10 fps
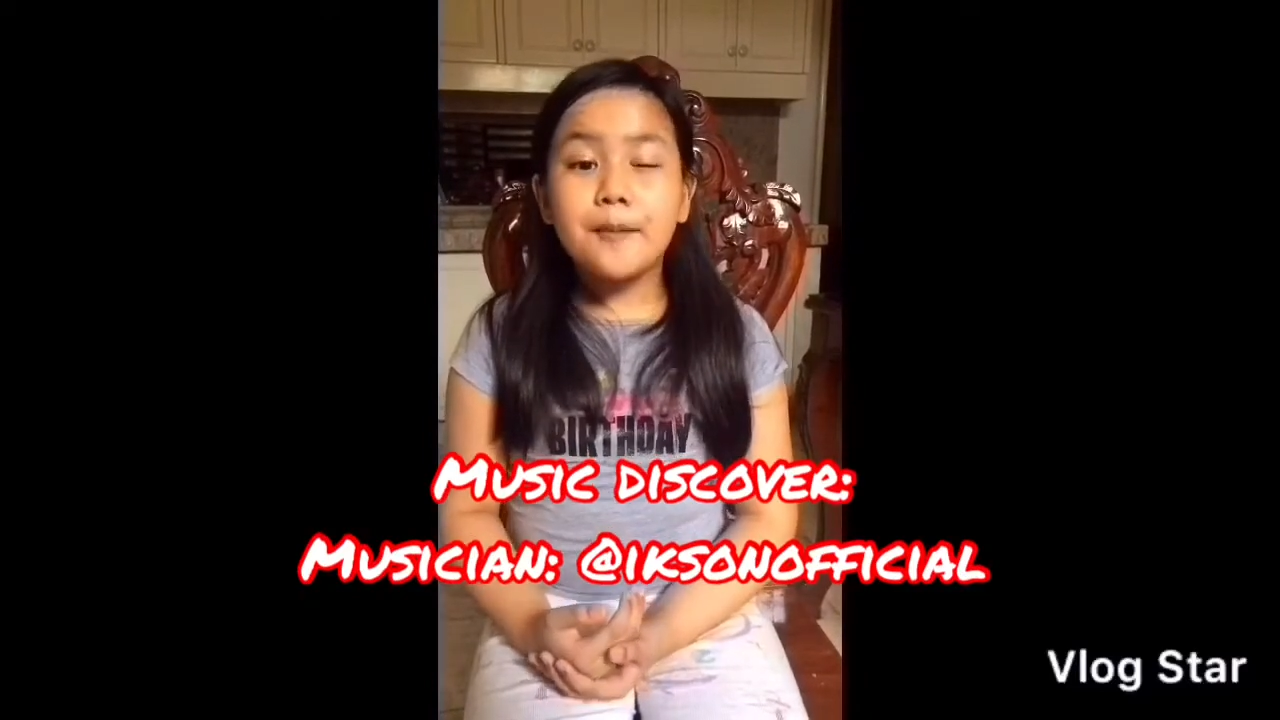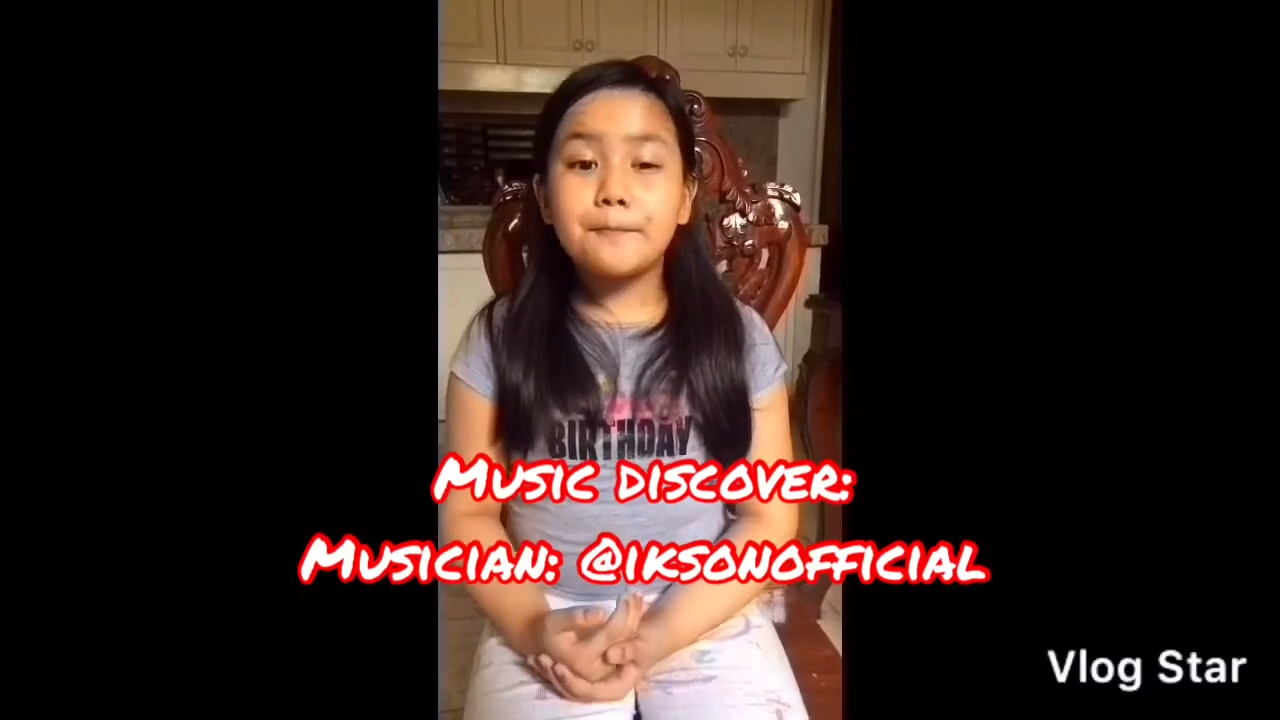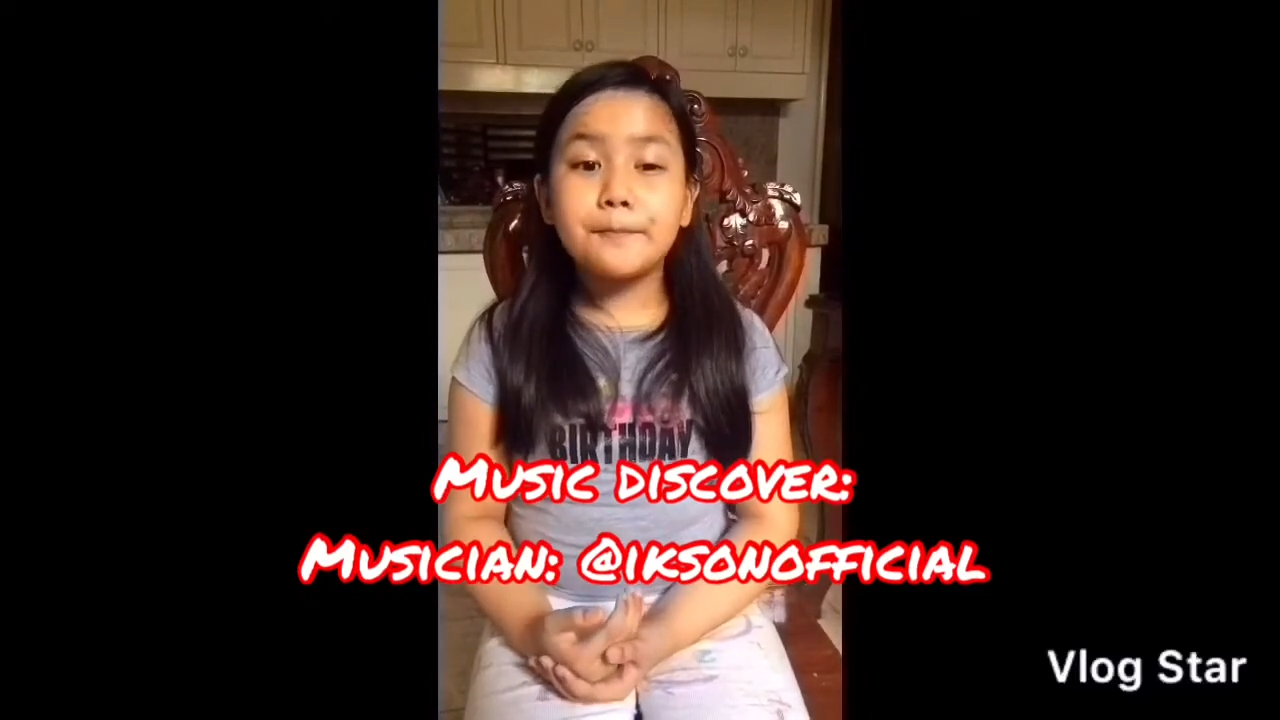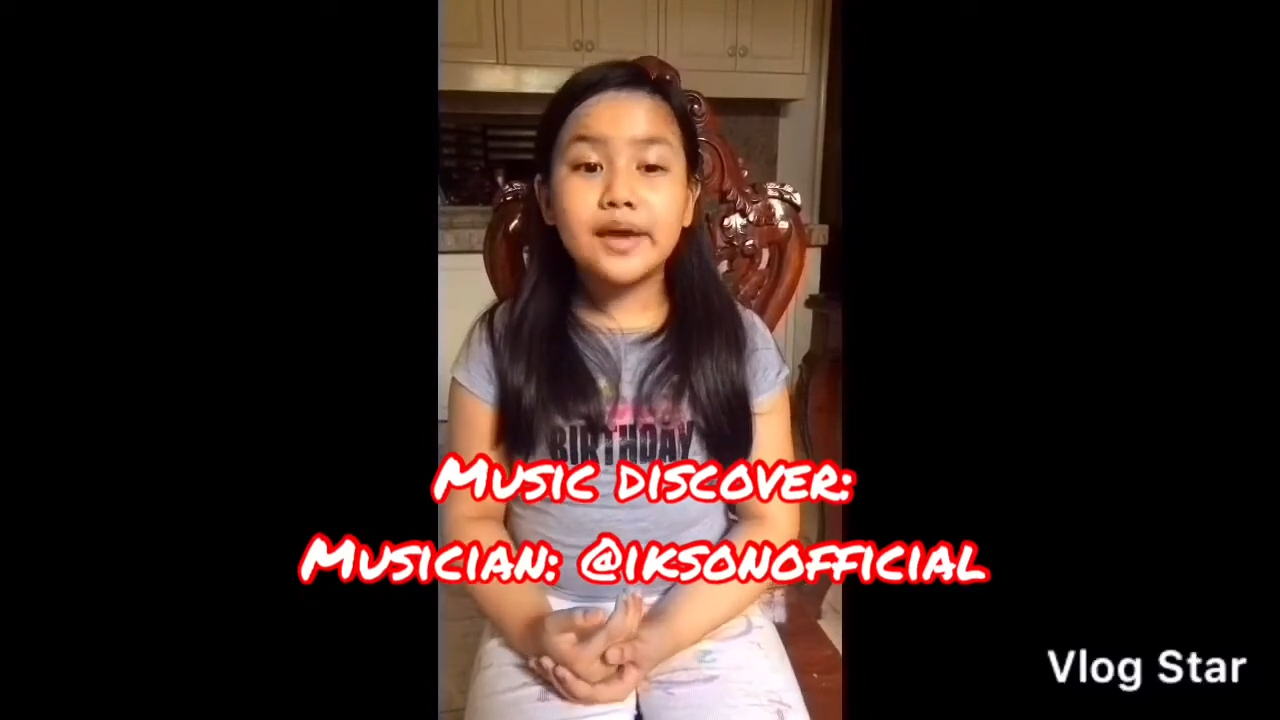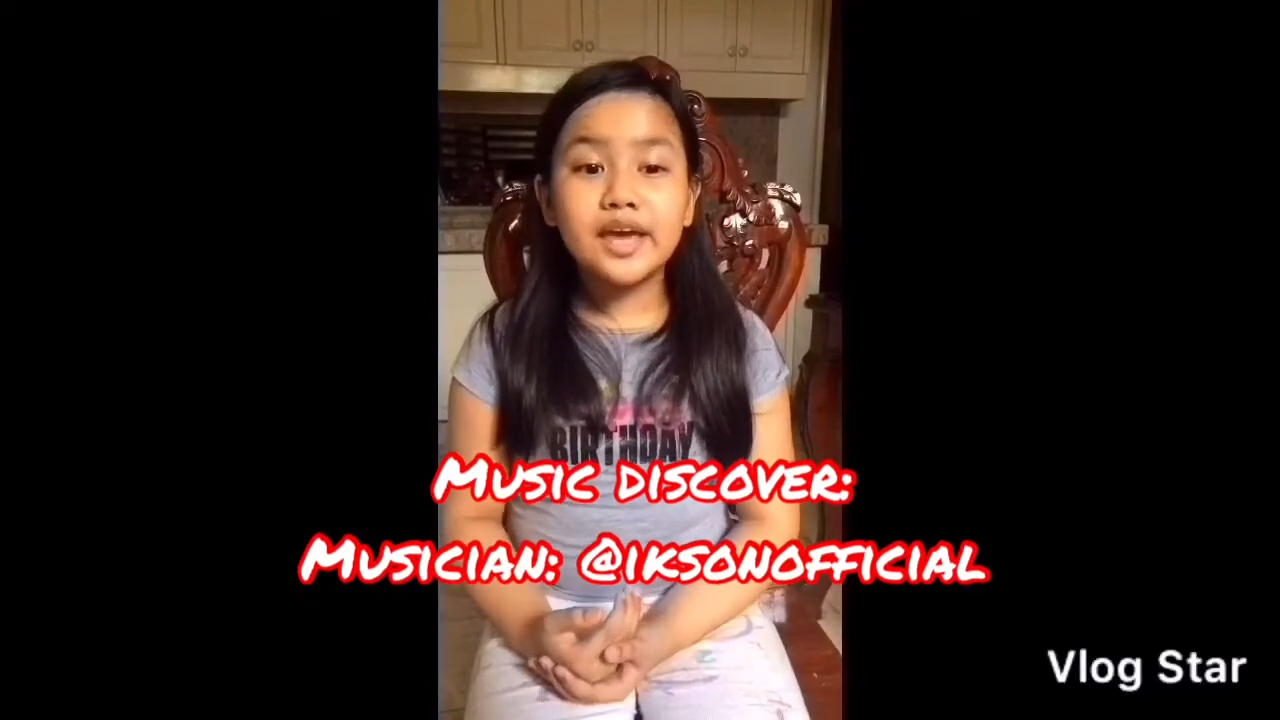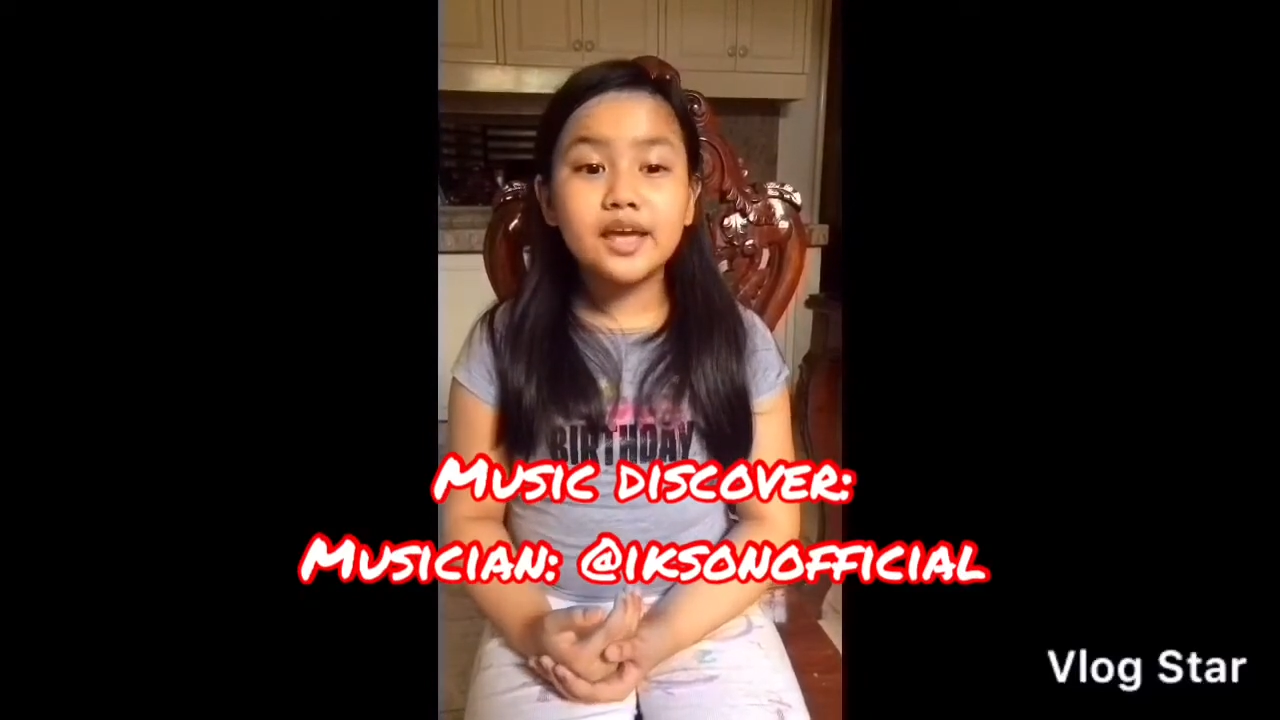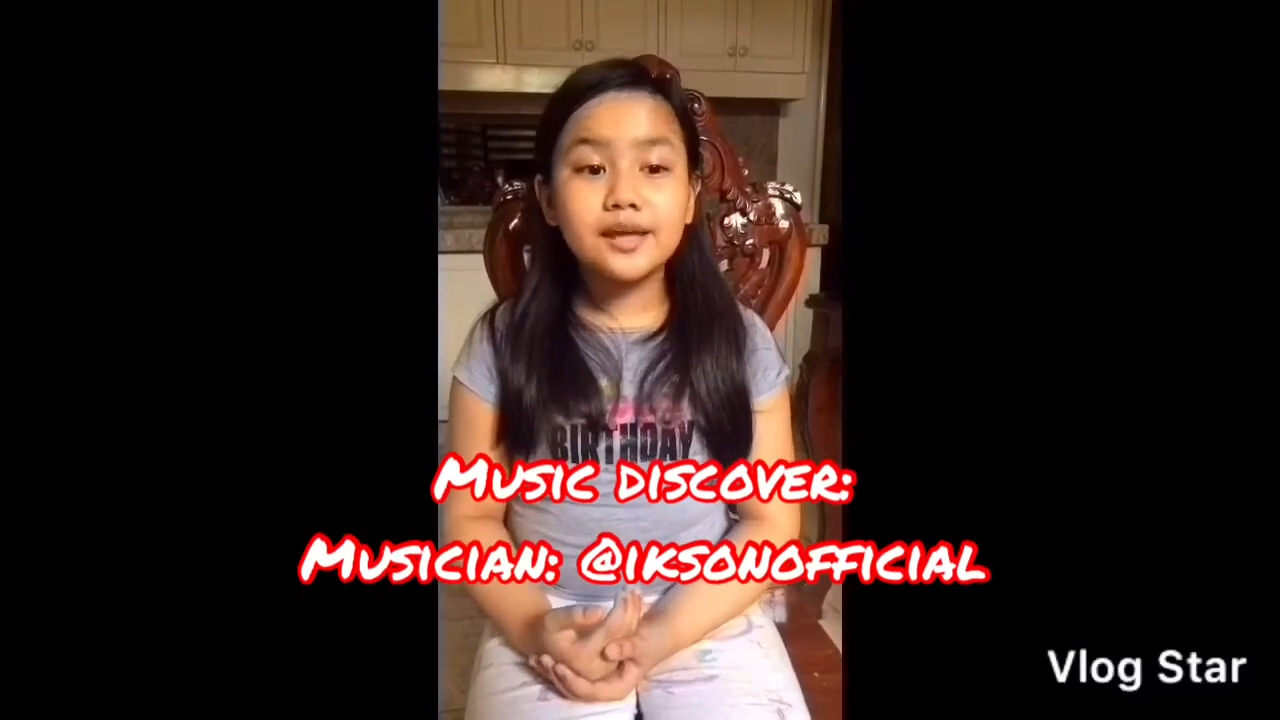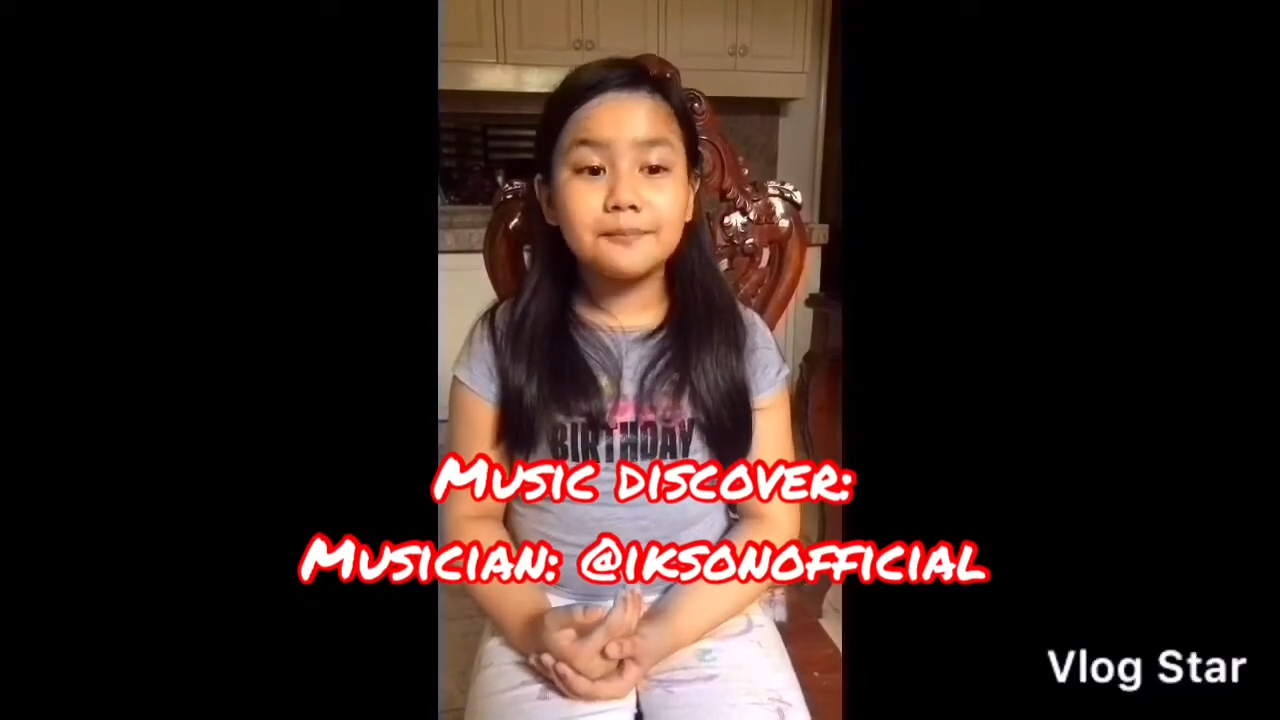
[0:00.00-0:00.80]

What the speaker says: may